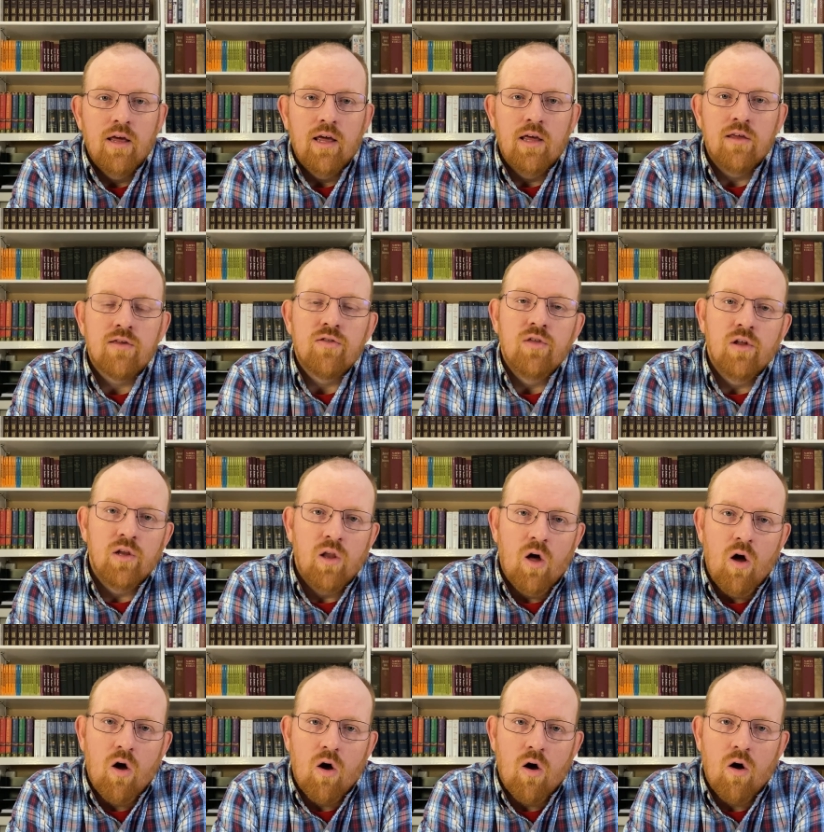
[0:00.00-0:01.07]
is the
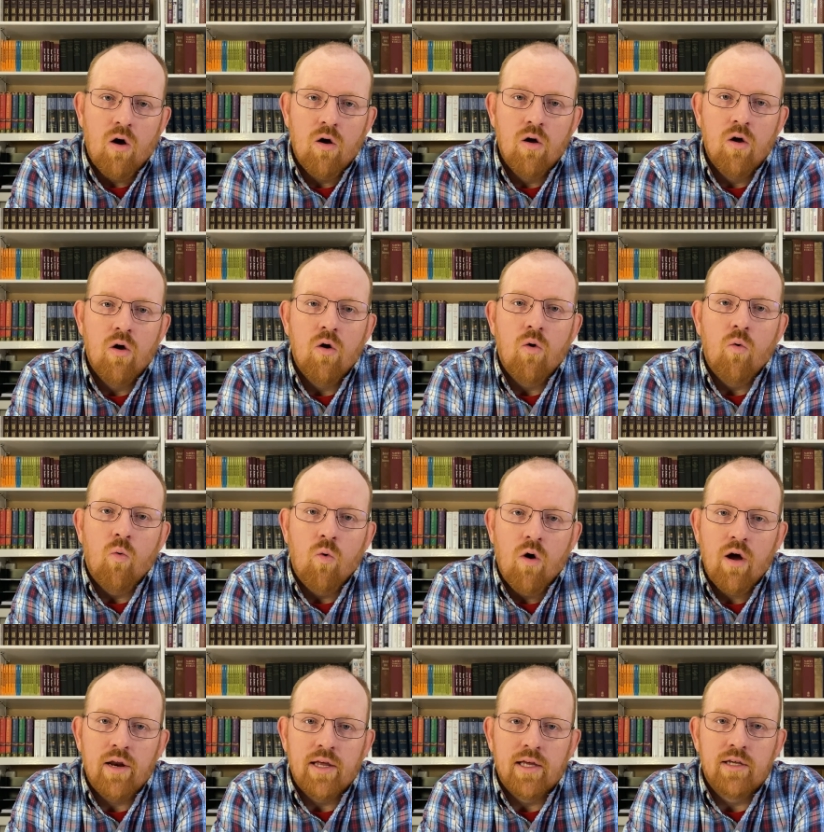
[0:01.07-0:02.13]
law
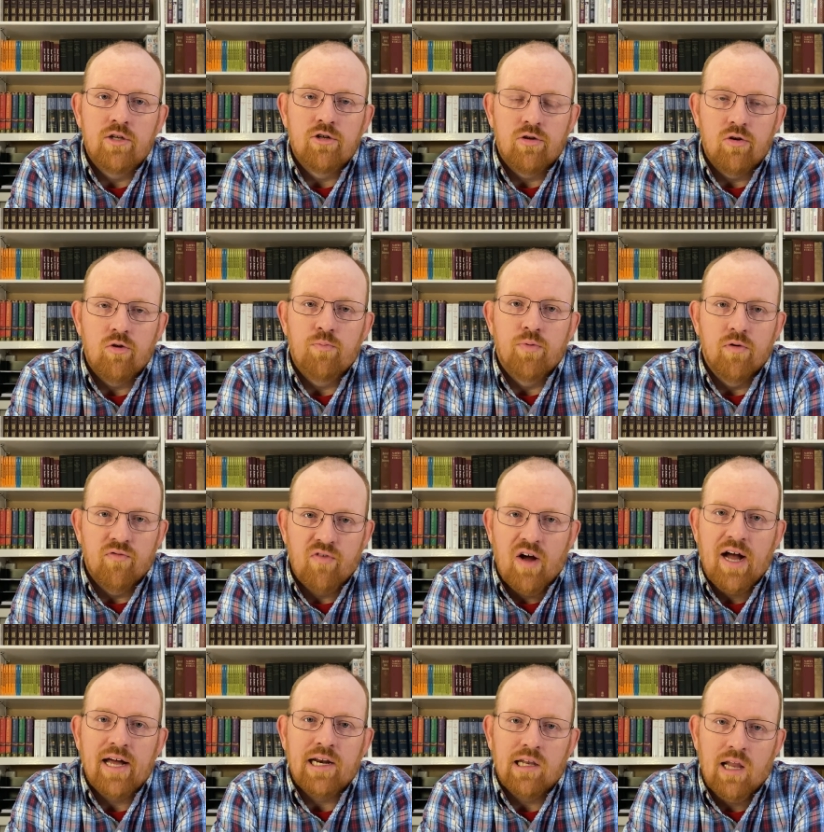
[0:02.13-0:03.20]
wanted to
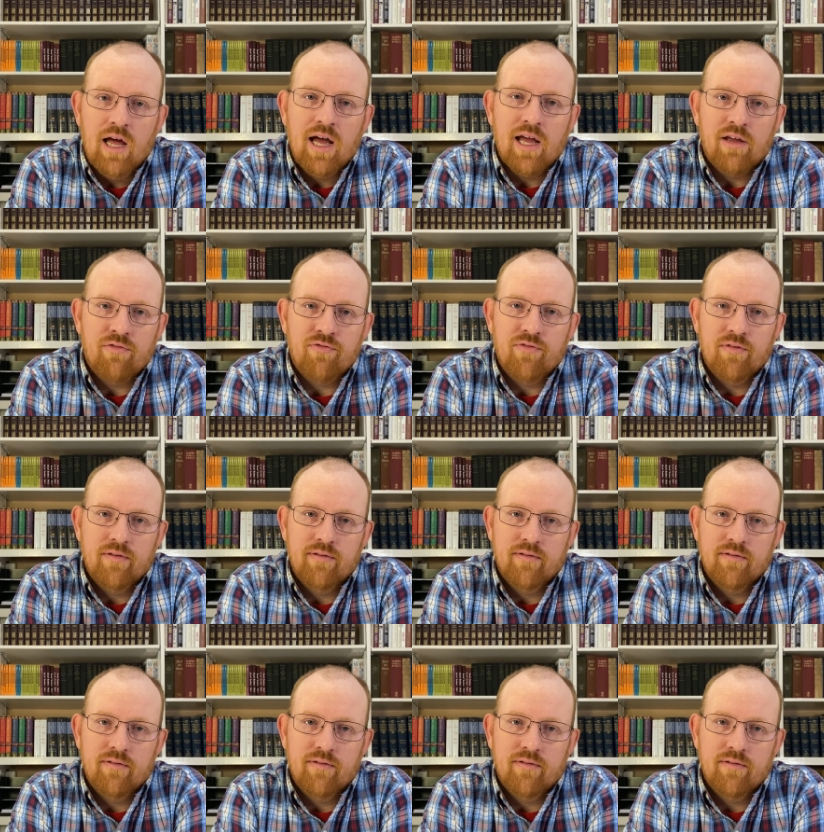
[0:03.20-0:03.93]
provide life